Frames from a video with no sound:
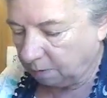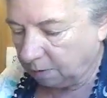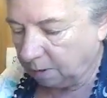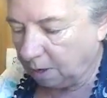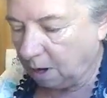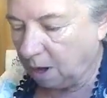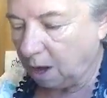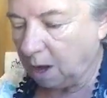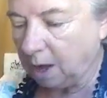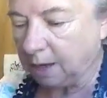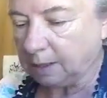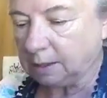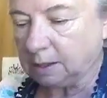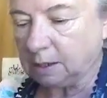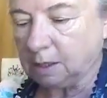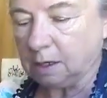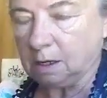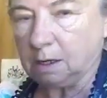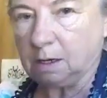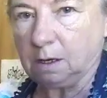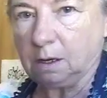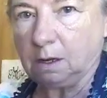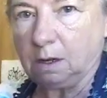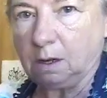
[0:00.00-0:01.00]
Got
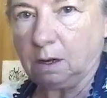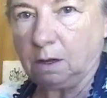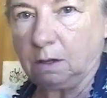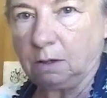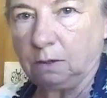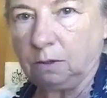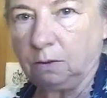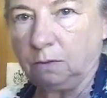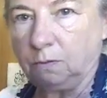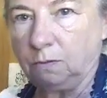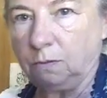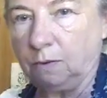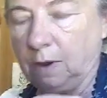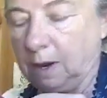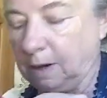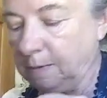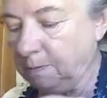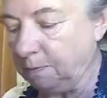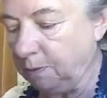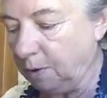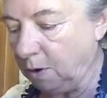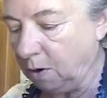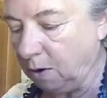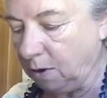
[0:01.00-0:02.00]
the
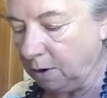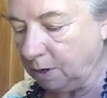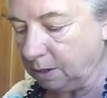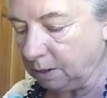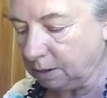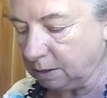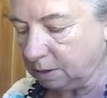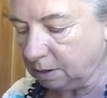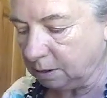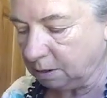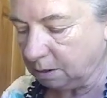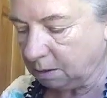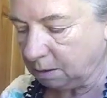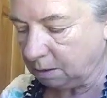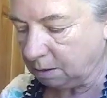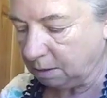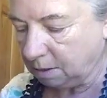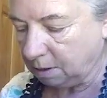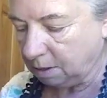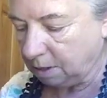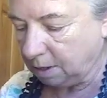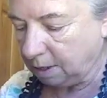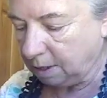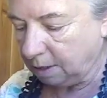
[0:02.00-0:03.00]
red part.
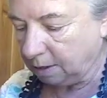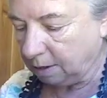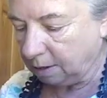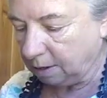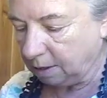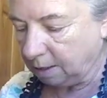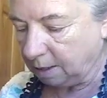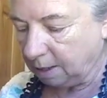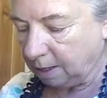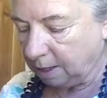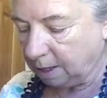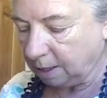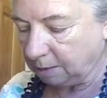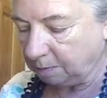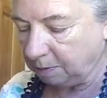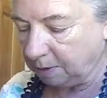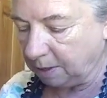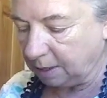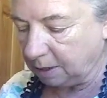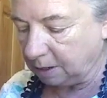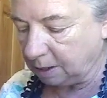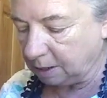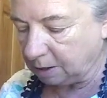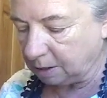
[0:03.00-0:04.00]
It's been
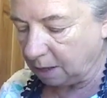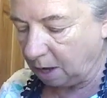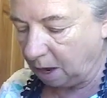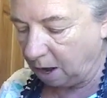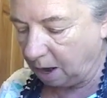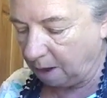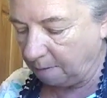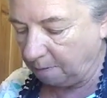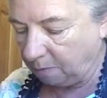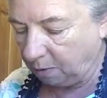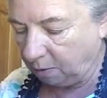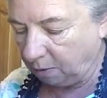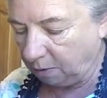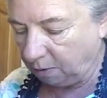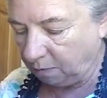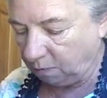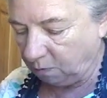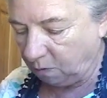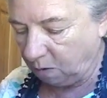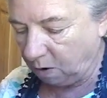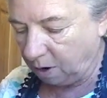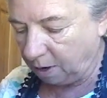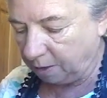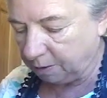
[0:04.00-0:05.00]
in this hot boiling
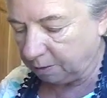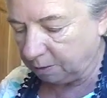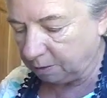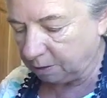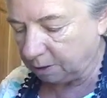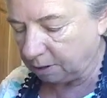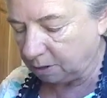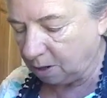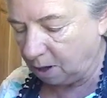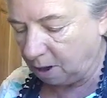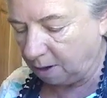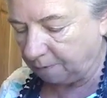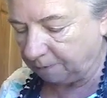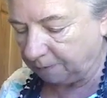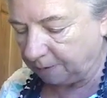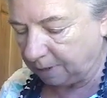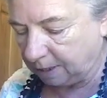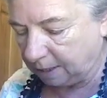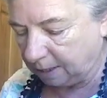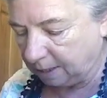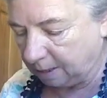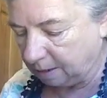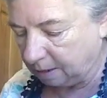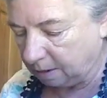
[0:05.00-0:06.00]
water
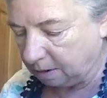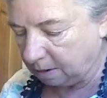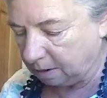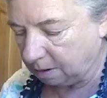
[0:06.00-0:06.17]
softening.